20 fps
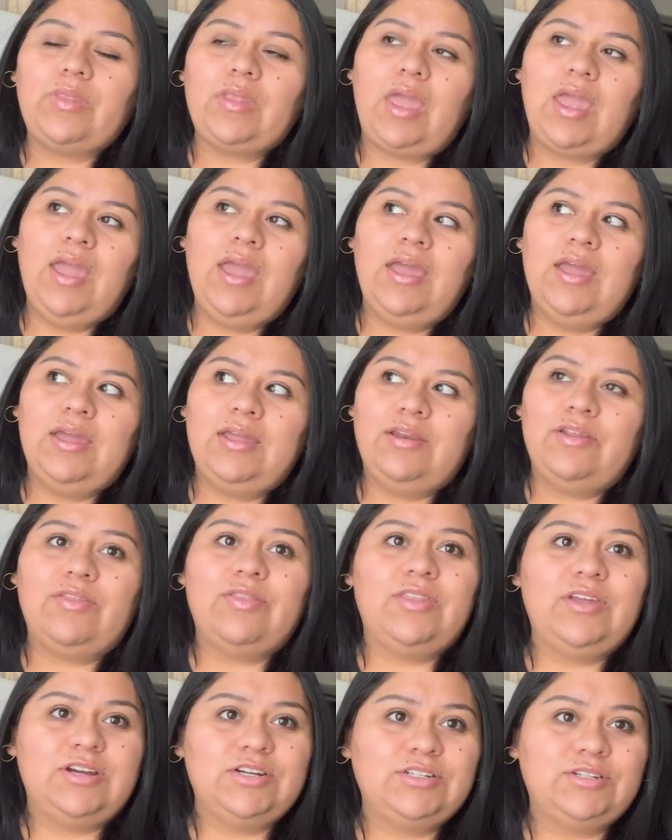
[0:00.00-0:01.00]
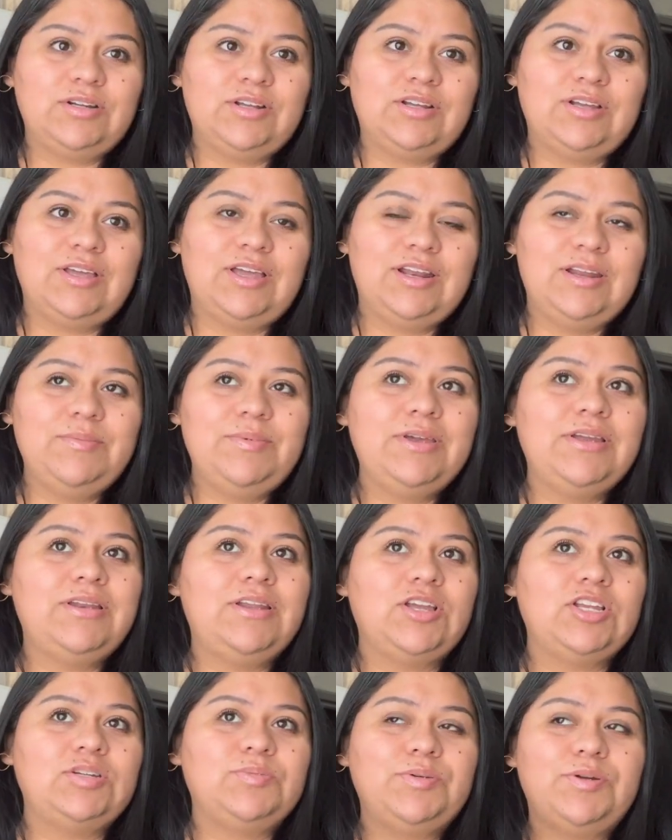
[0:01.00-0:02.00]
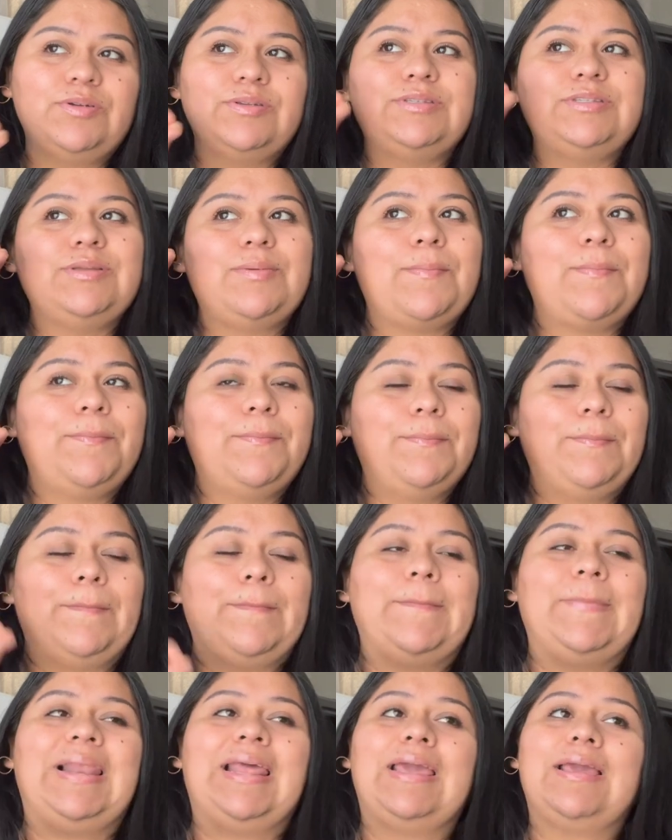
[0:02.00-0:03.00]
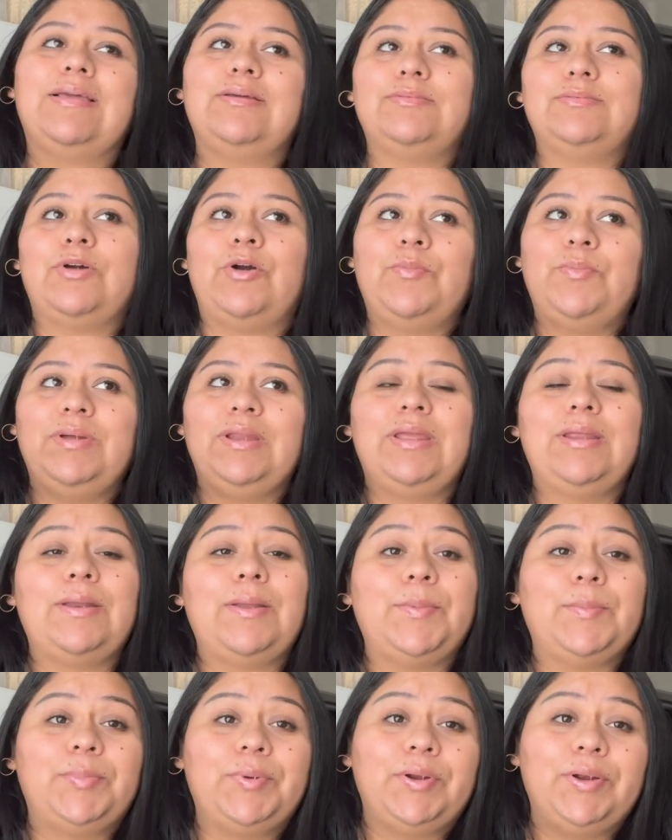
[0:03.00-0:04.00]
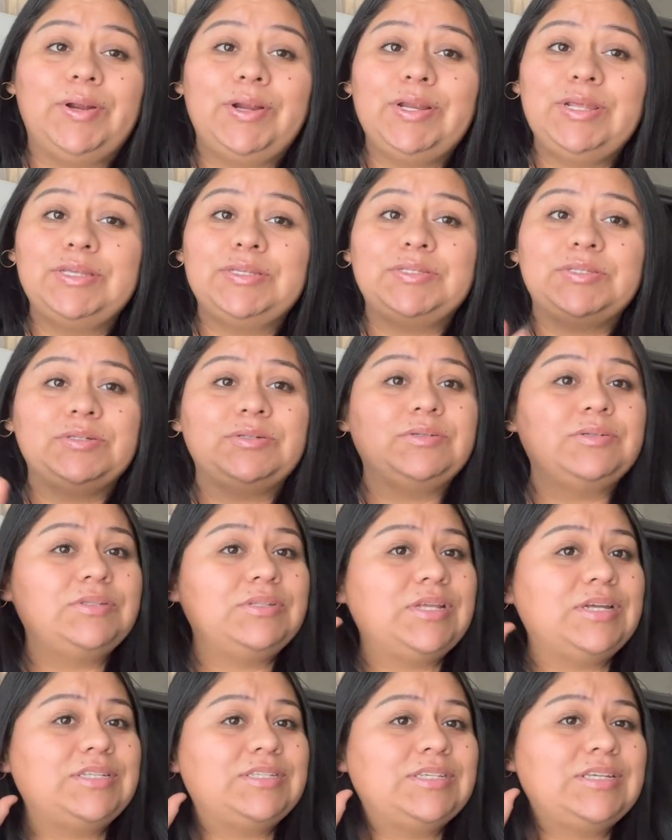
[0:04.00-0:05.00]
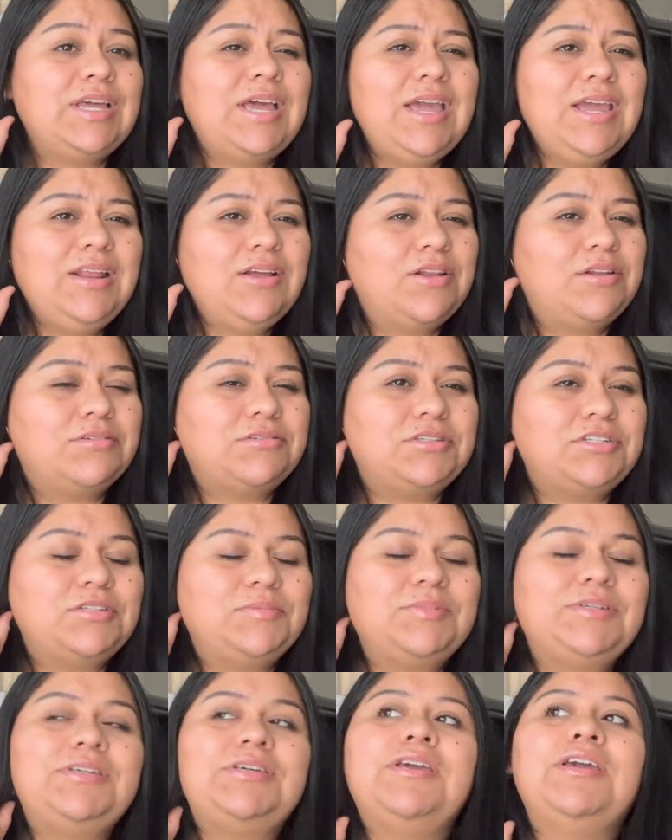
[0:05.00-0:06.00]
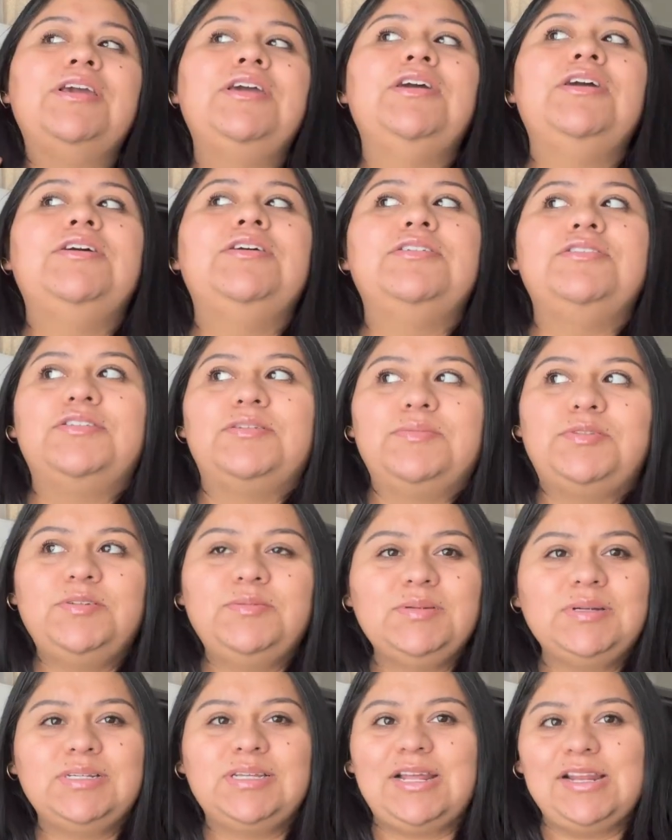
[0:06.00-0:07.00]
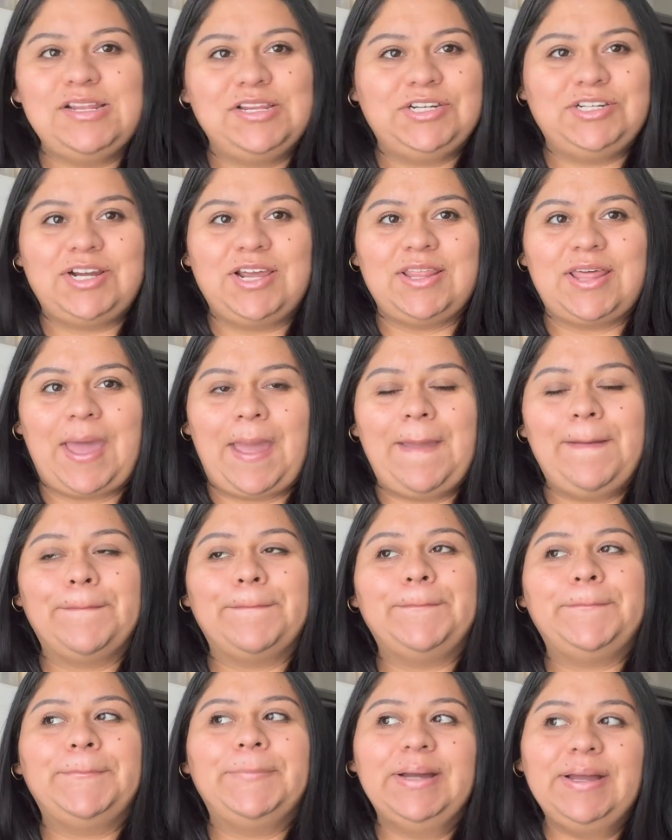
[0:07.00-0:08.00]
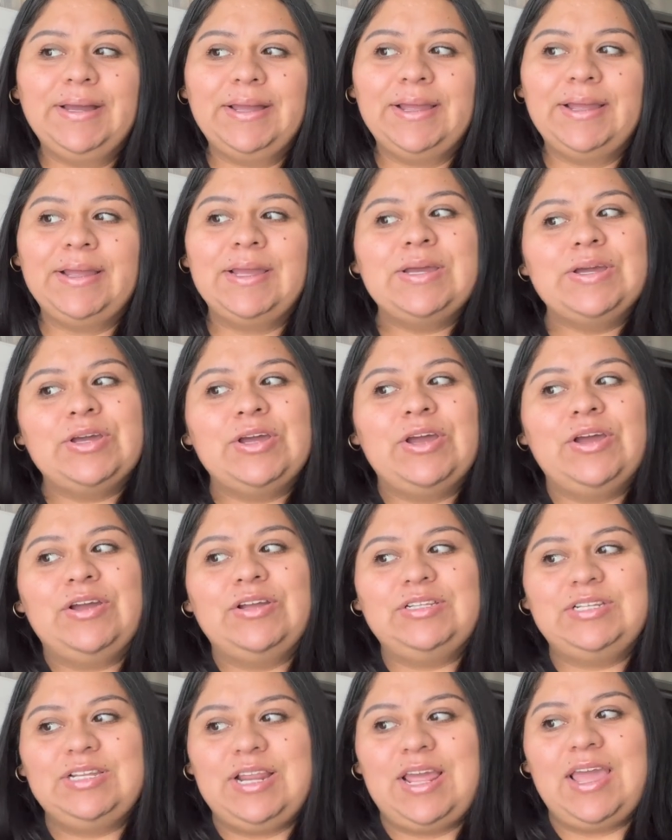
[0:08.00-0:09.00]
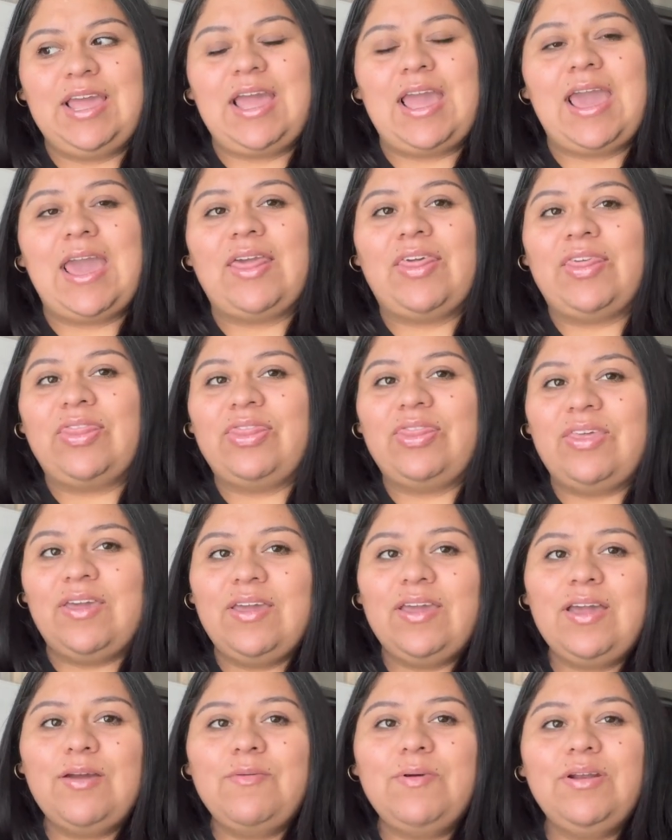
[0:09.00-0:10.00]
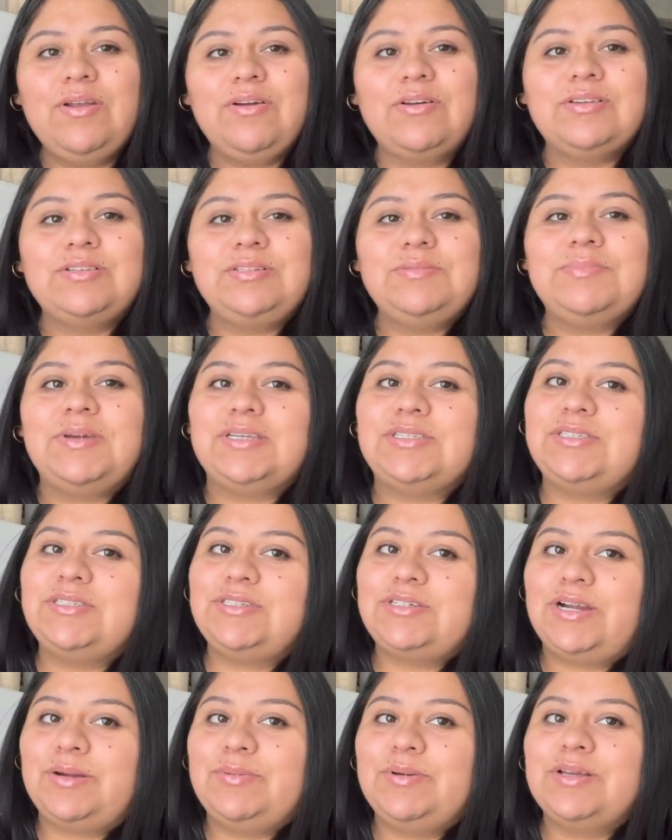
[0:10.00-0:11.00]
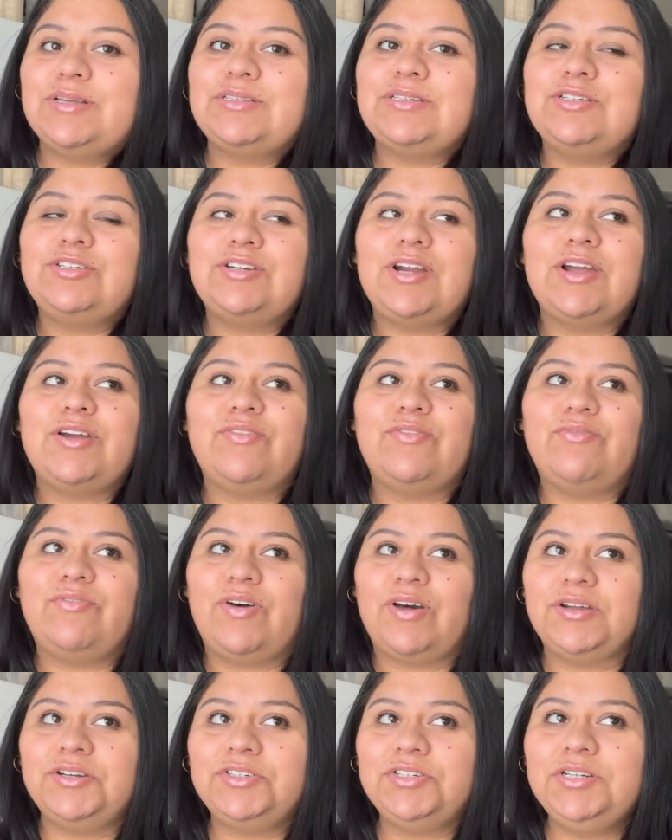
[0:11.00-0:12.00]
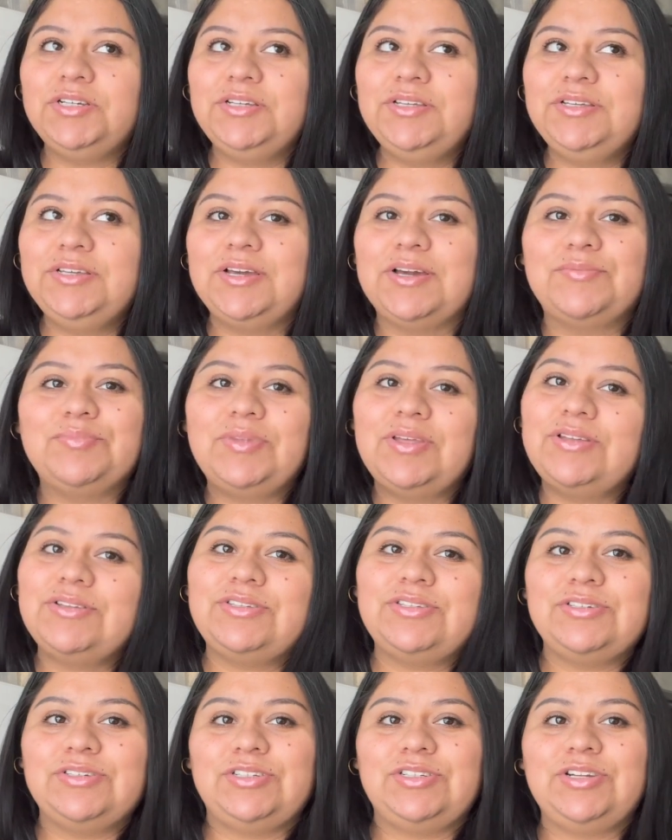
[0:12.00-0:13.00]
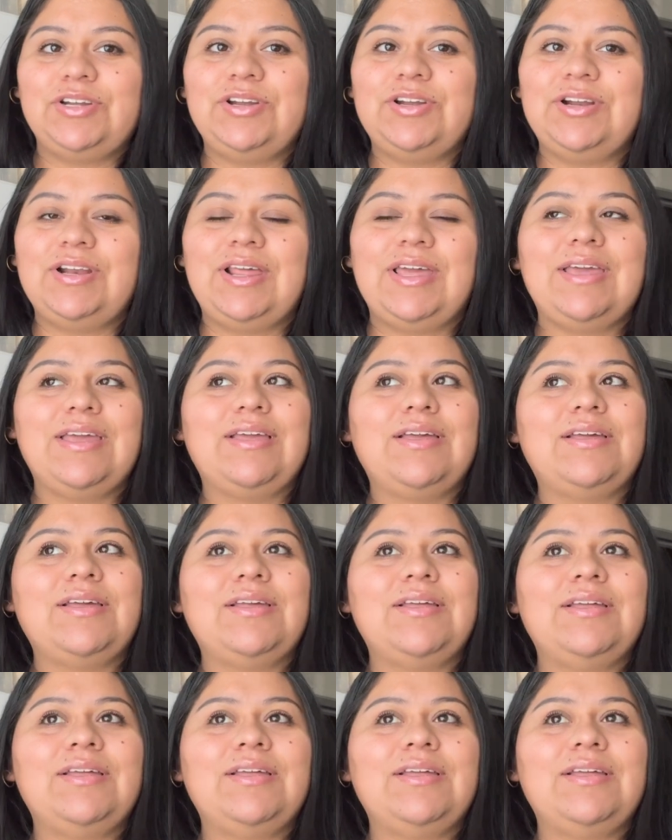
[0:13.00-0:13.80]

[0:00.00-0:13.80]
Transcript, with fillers: and there's going to be a Dutch Bros like opening pretty soon that's kind of close to me. So I'm super excited to try that. But today I think I want to go by Starbucks and try a fall drink. I'm not too sure. Like